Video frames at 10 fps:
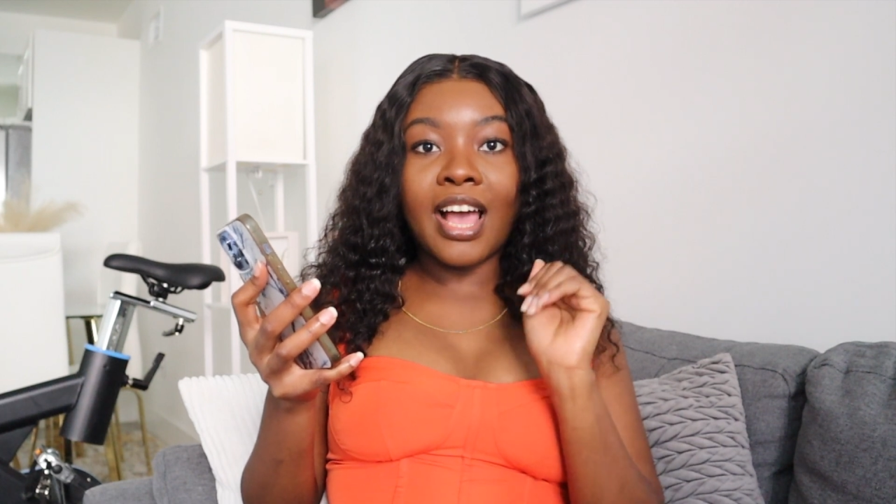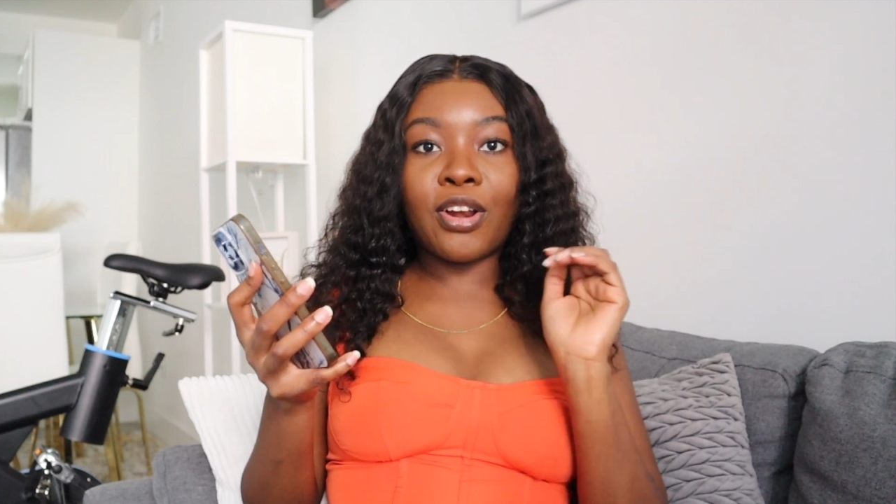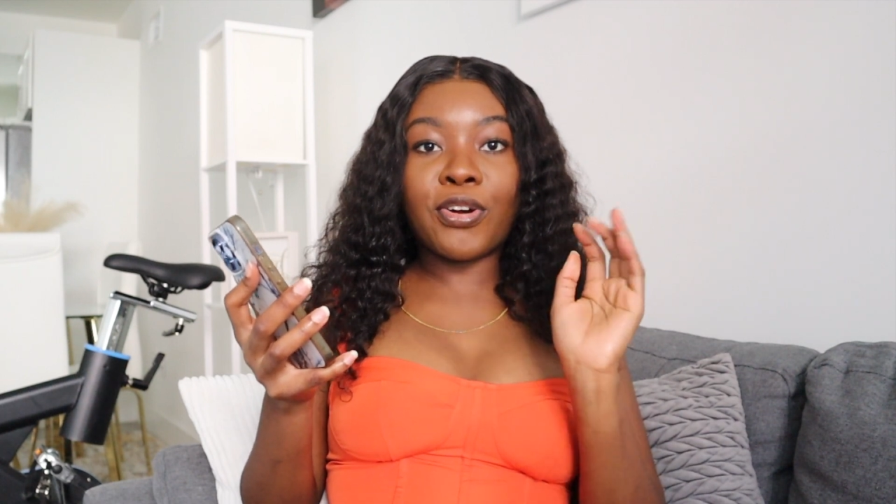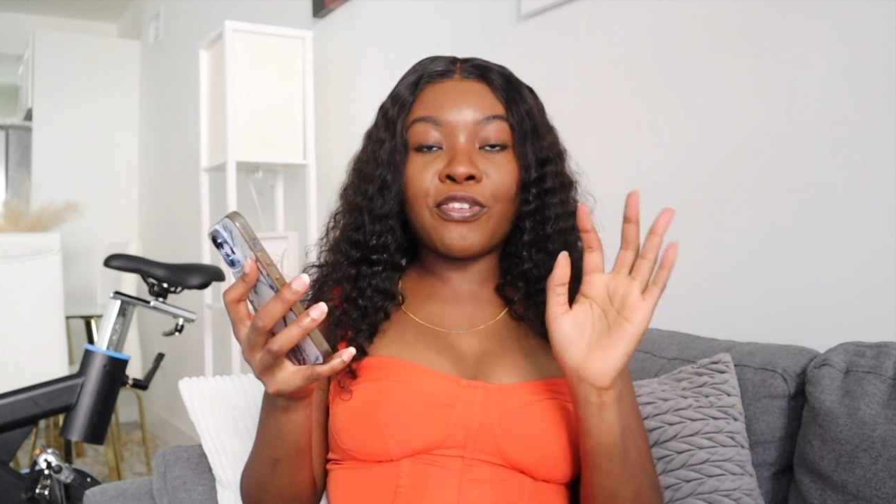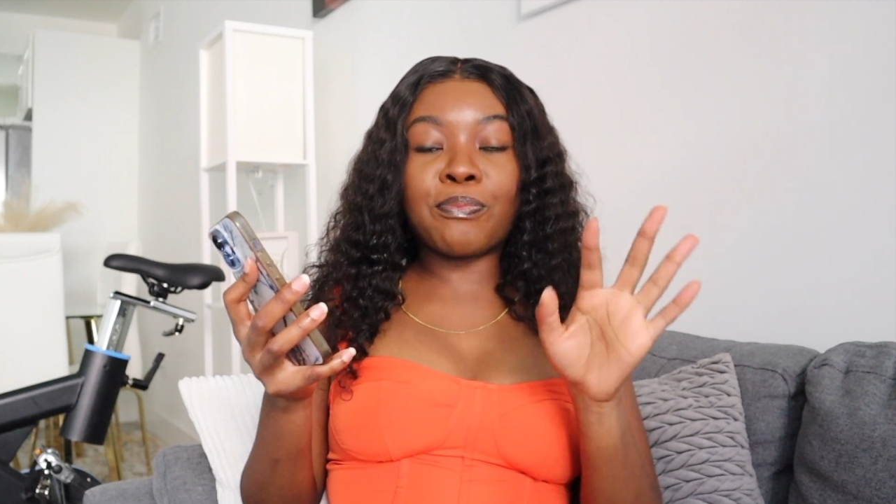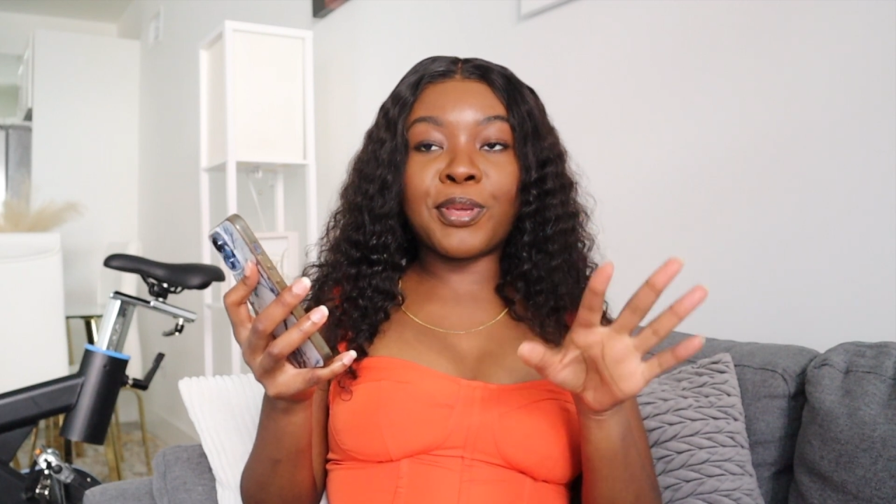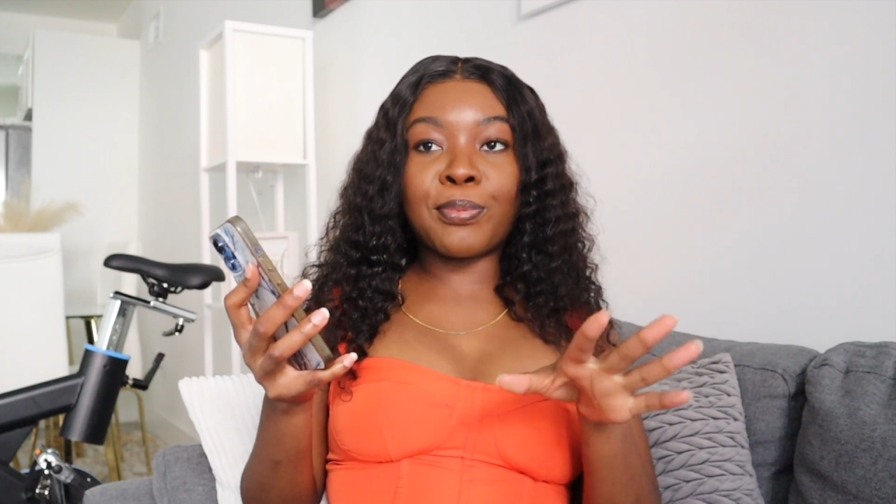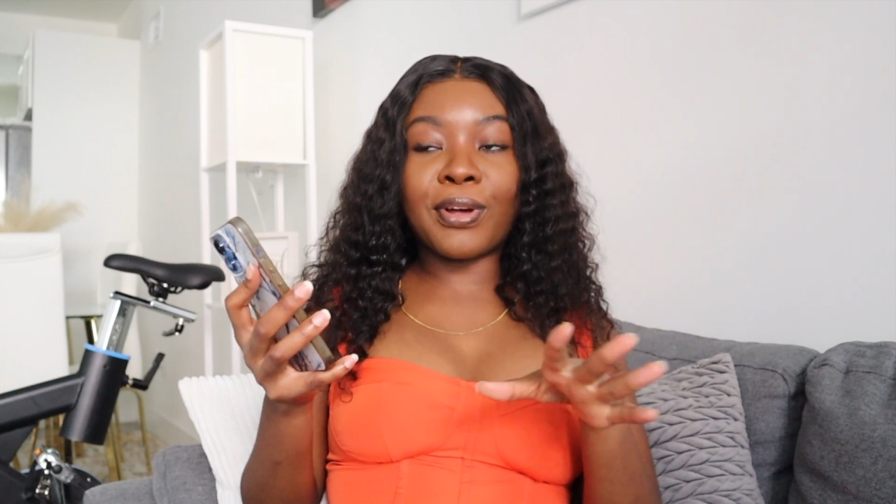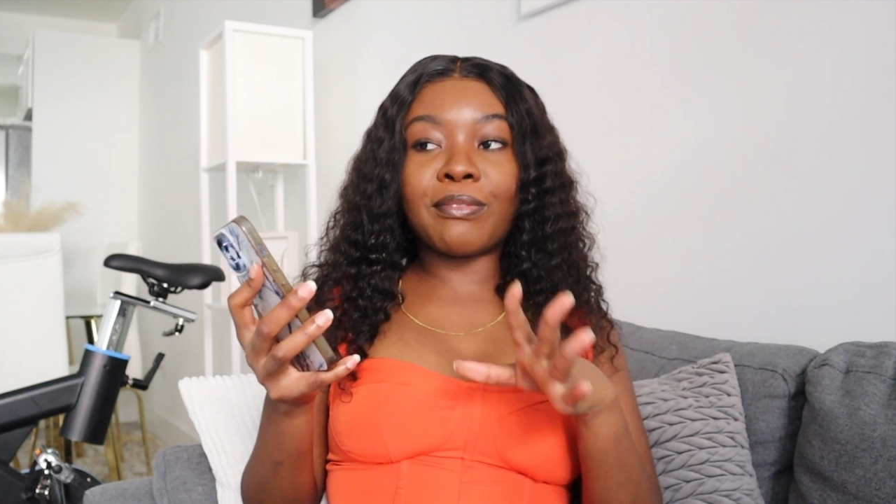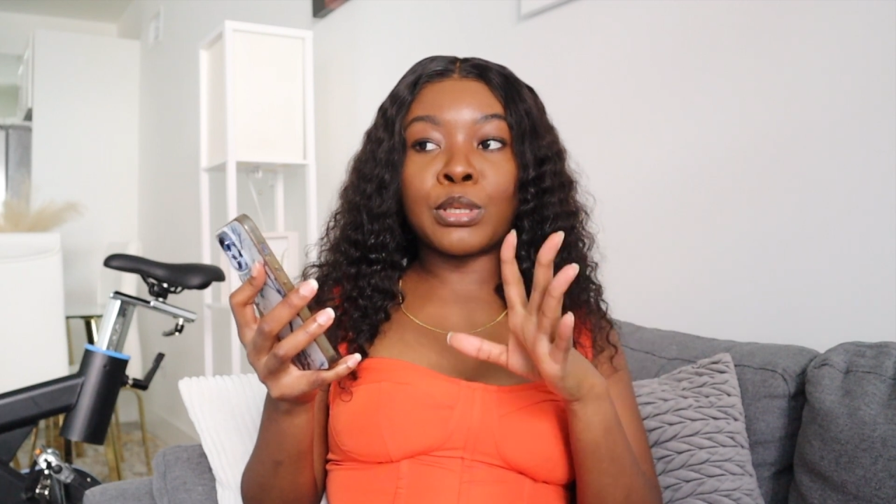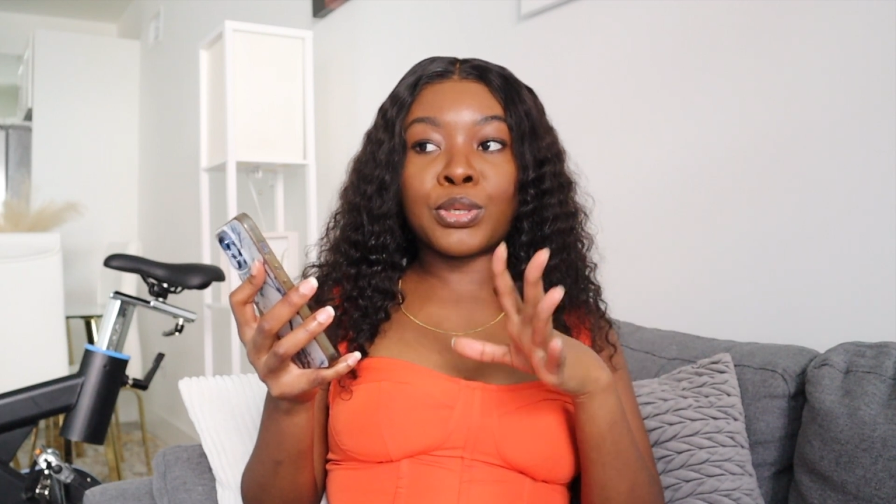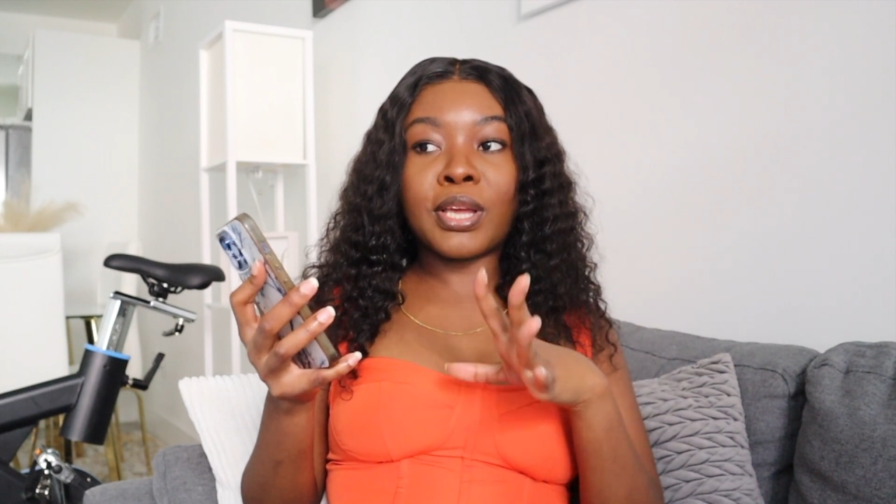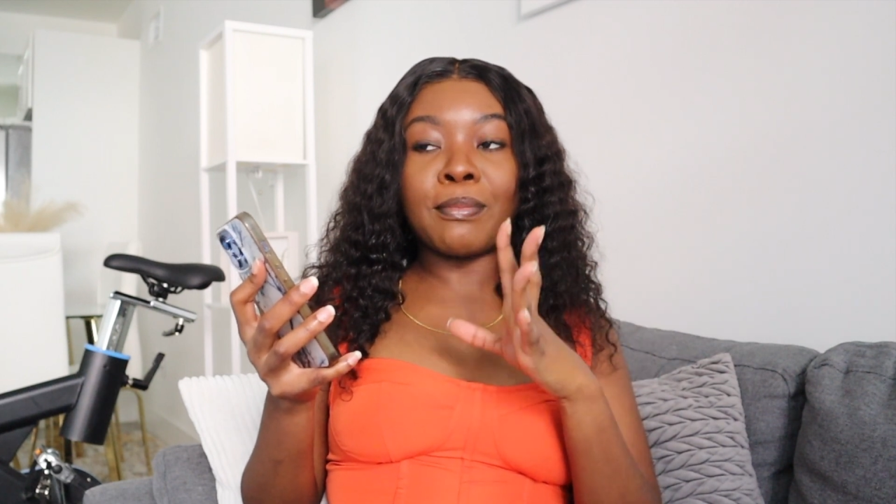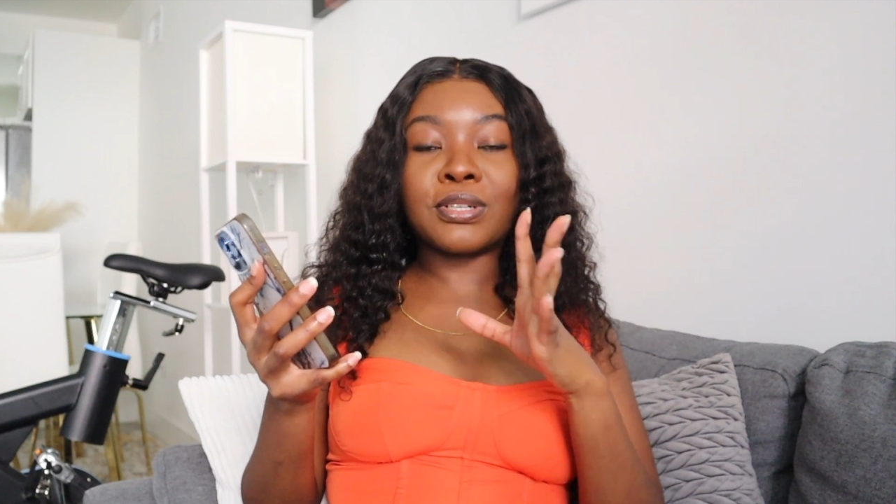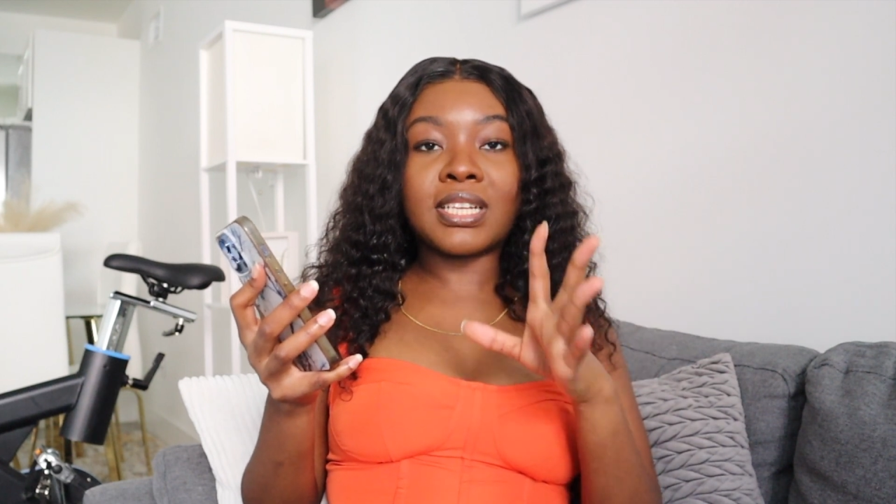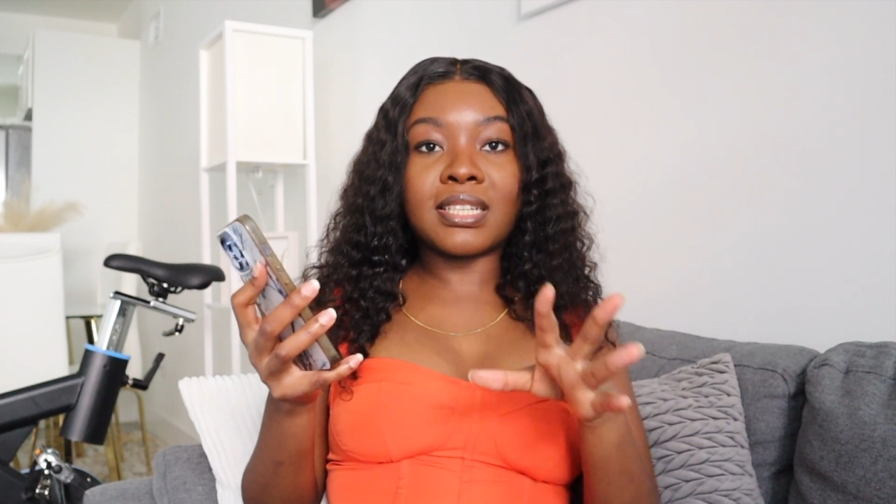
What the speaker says: A lot of people have been talking about